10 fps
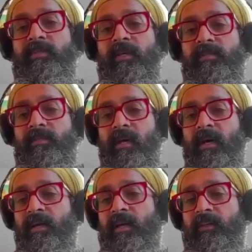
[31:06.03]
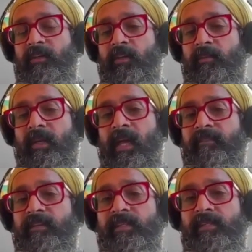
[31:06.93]
towards a human
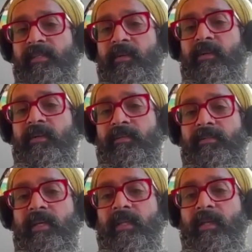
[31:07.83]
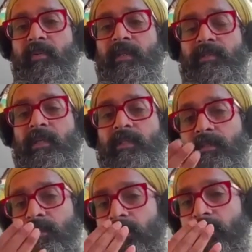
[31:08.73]
heavy centered selling
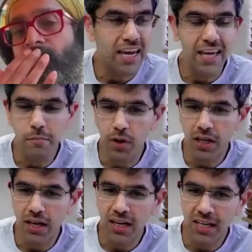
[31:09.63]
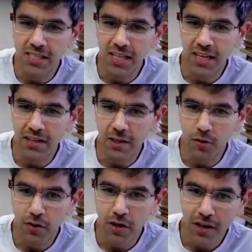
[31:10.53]
process? I like putting it as like,
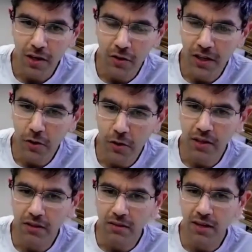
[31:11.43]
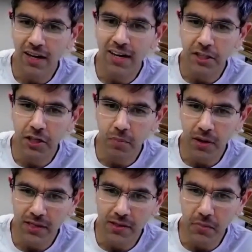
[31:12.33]
you need to be 3-digit
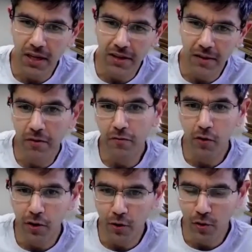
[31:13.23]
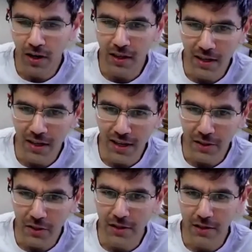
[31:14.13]
plus million before you do another
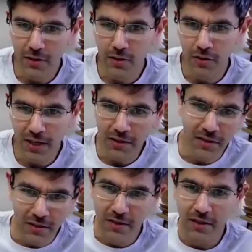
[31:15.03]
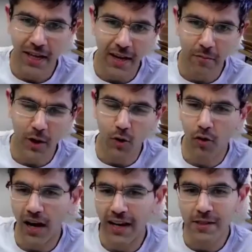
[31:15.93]
industry. So there's time to
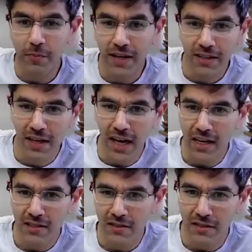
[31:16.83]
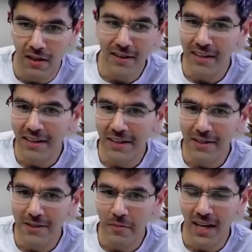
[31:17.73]
go. I spent the last 13
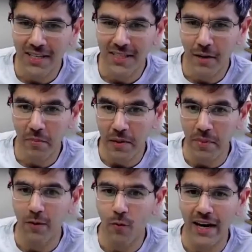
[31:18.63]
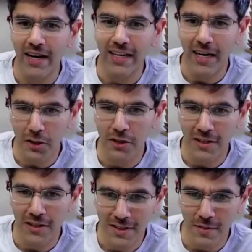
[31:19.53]
years in my last company being one
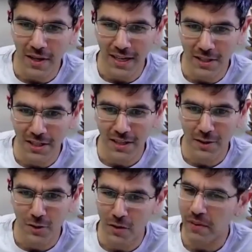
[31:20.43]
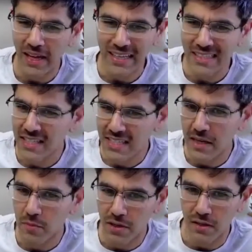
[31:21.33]
industry in supply chain. So the plan's the
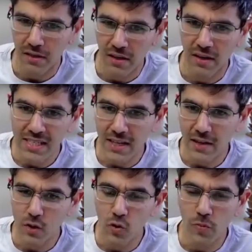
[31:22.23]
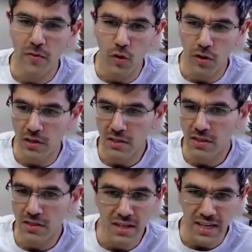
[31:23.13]
same here. Stay super
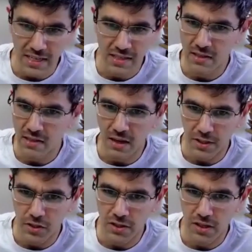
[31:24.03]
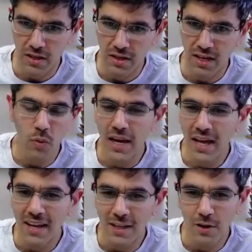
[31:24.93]
focused. It's a nice industry. Will
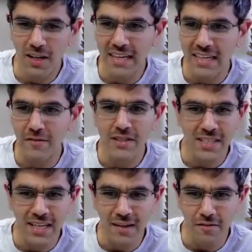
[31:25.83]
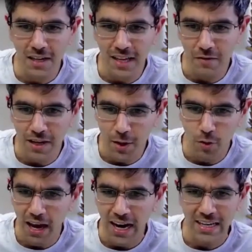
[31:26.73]
I, like never say never, like will I
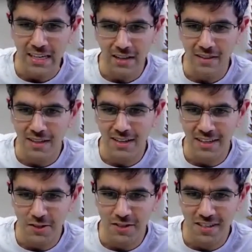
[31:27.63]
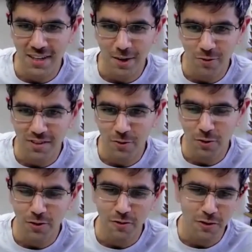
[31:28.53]
go add another industry down the
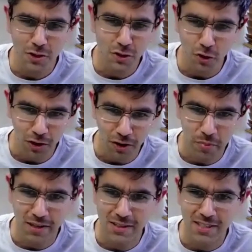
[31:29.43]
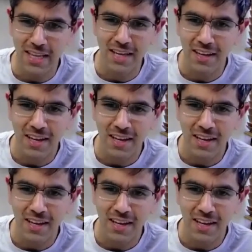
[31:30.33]
road? Sure. But it's